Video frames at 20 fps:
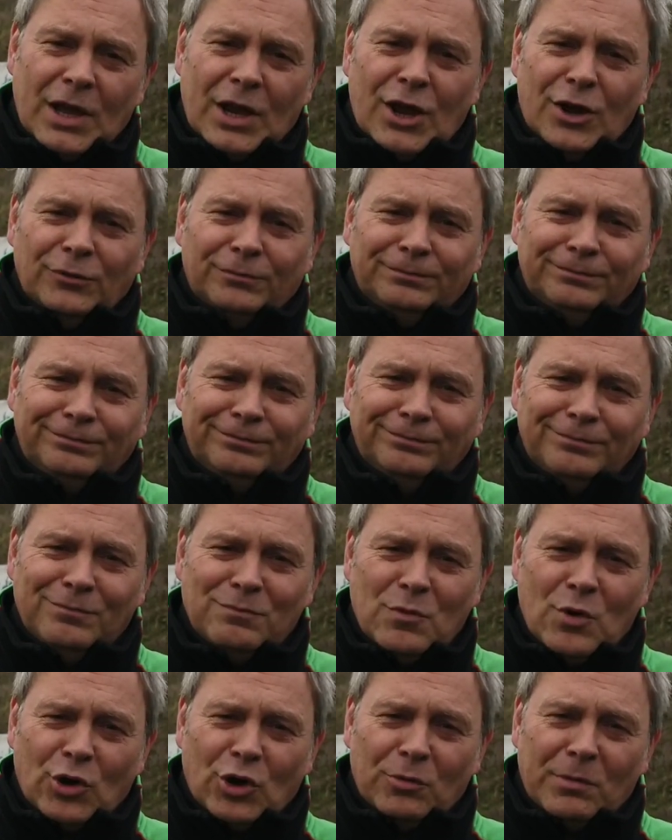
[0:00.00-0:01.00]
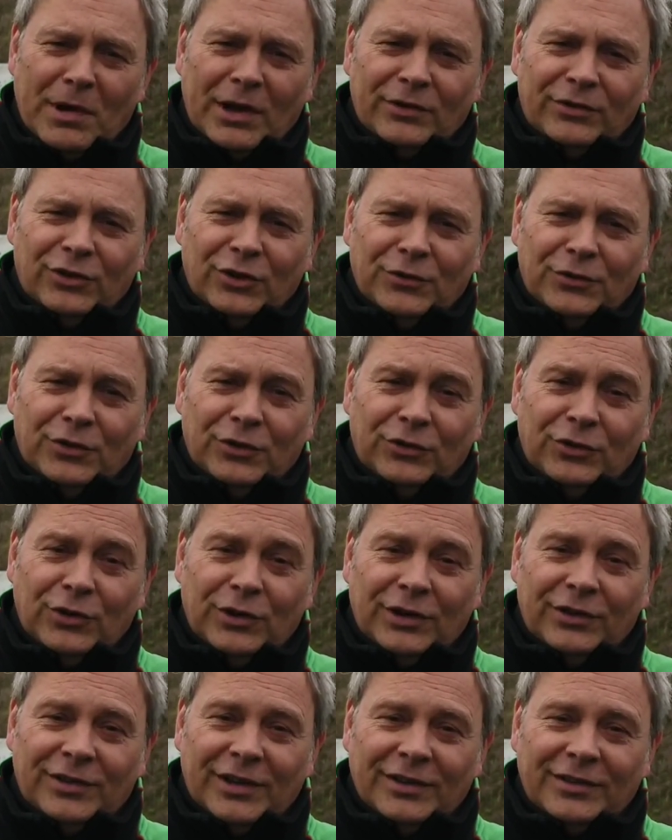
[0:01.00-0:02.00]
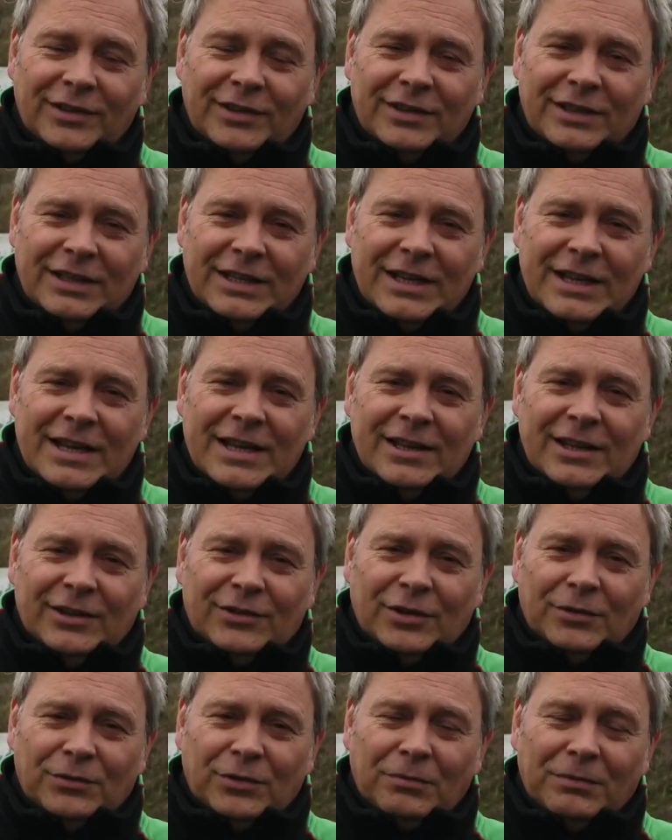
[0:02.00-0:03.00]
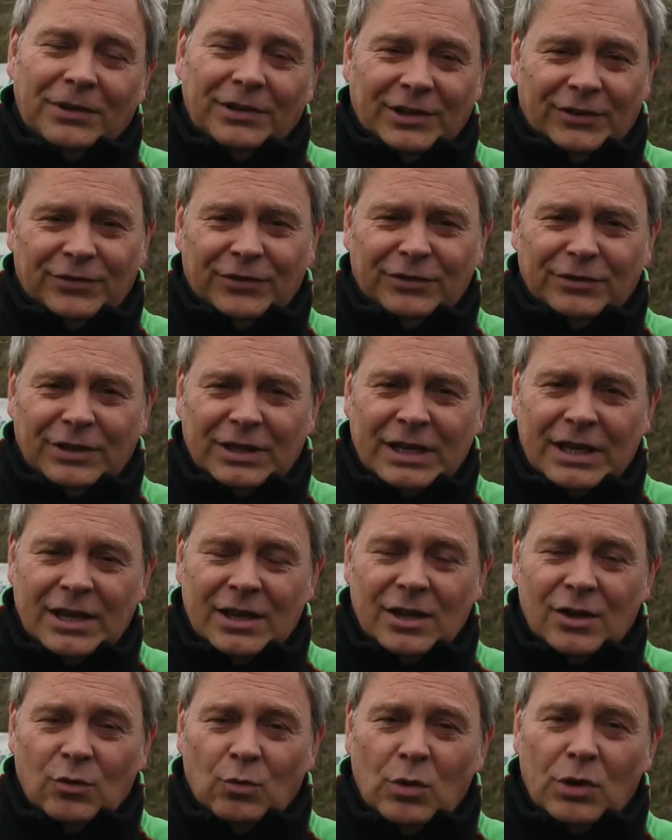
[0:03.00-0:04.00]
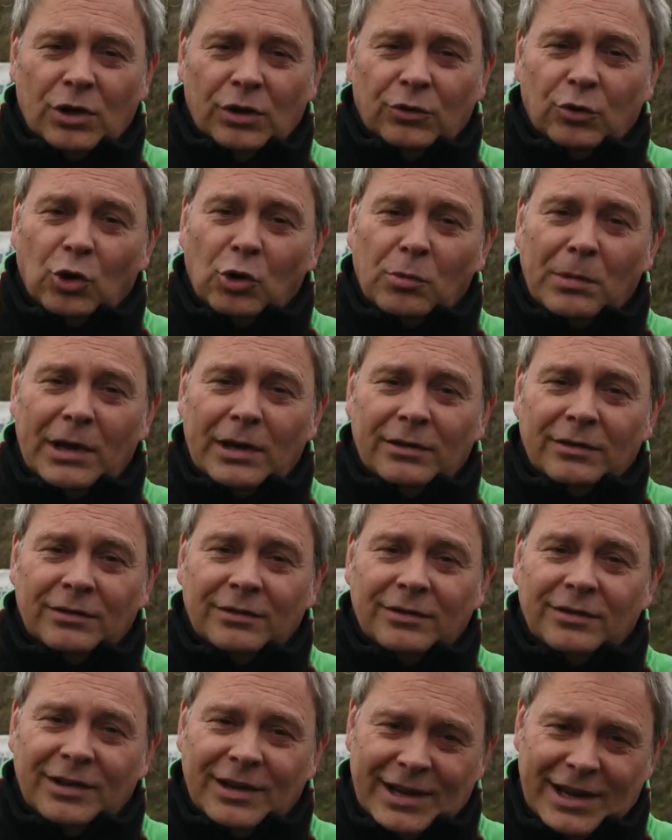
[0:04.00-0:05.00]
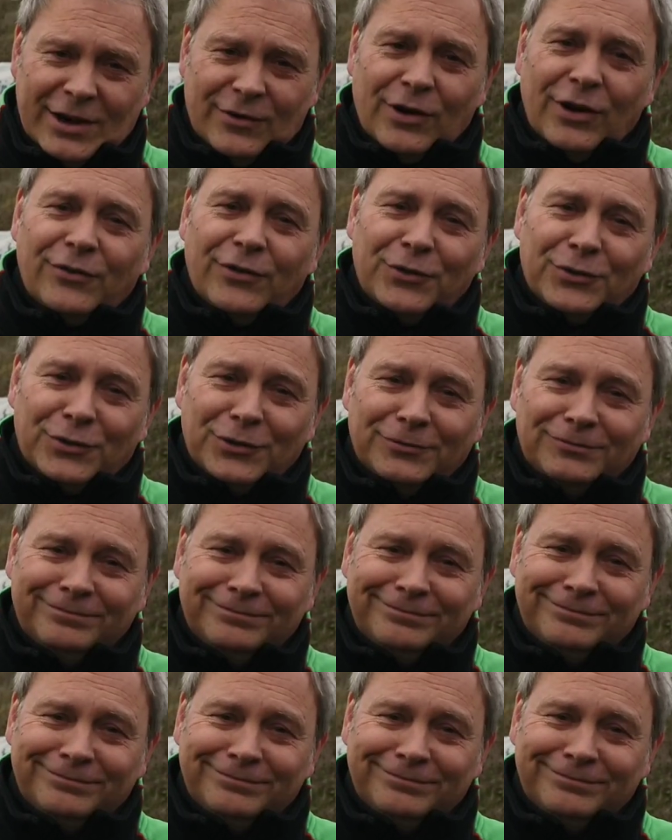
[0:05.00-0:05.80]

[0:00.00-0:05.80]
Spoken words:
Hello, welcome back to Silverstone Shooting Centre. This time something different. We're going to talk about air rifles.